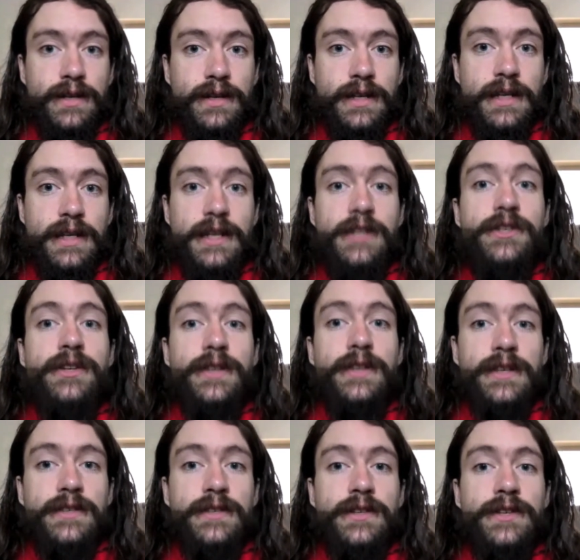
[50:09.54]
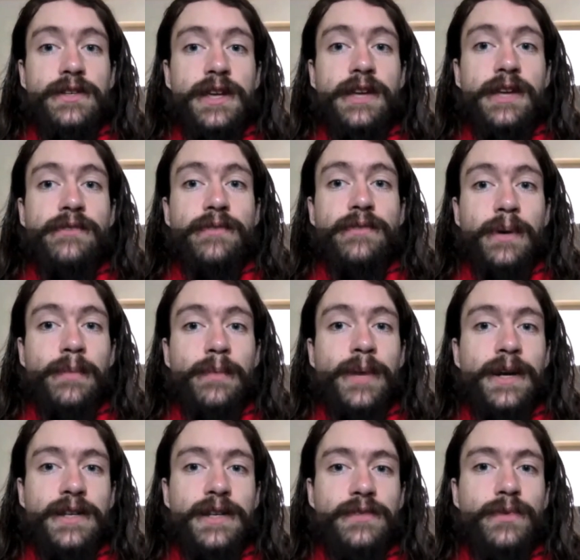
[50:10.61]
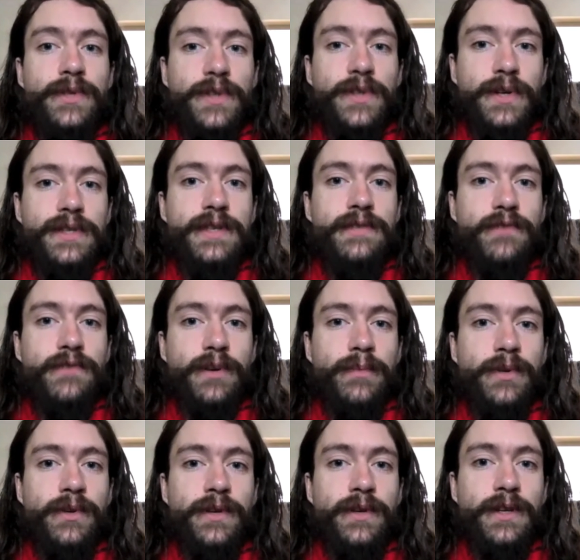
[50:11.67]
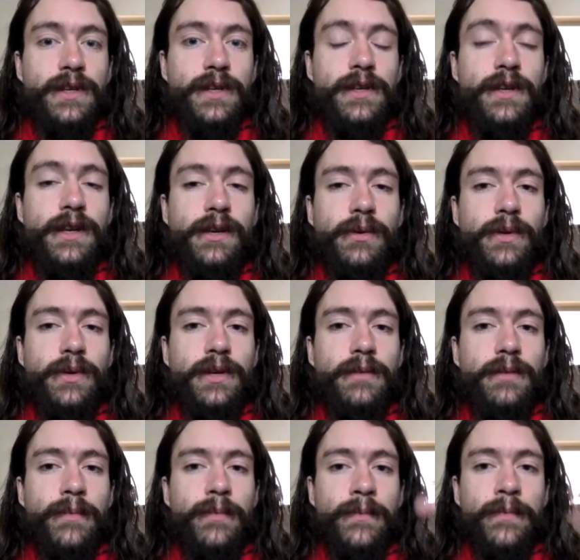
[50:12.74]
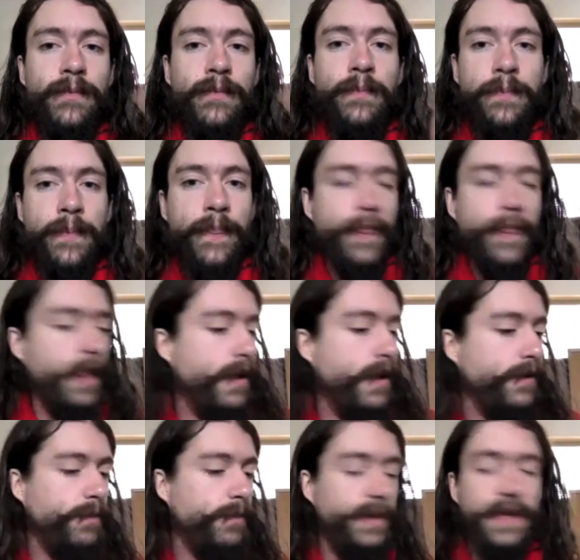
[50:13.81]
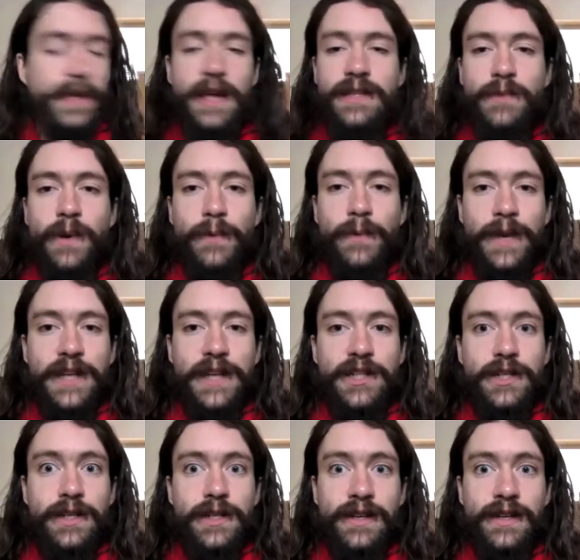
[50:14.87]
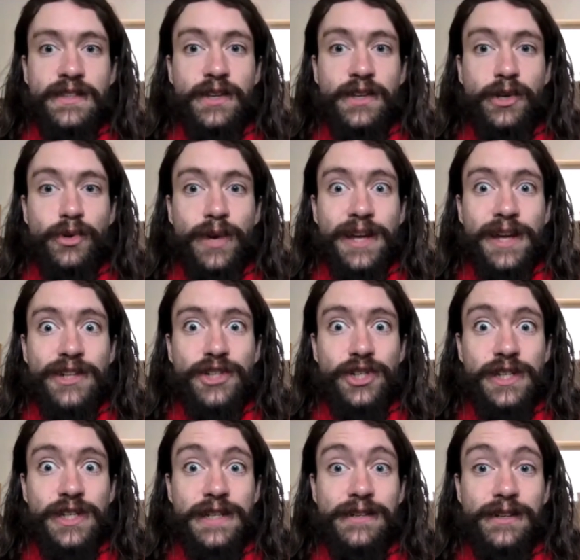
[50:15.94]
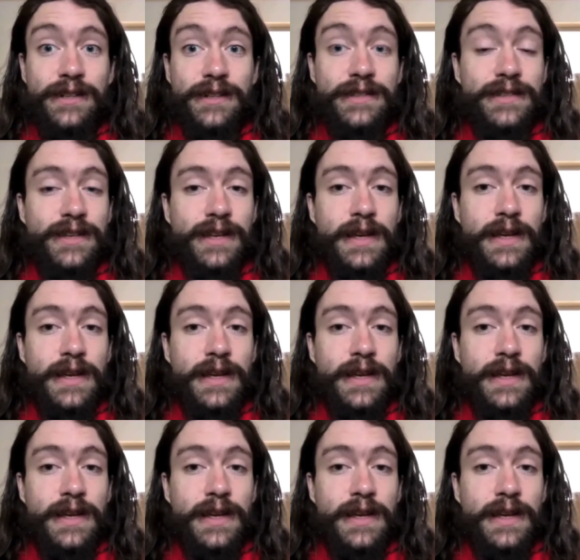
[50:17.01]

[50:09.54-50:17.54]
Each of these can take from our body's resources for immunity equally. But that's where reishi is a great shield.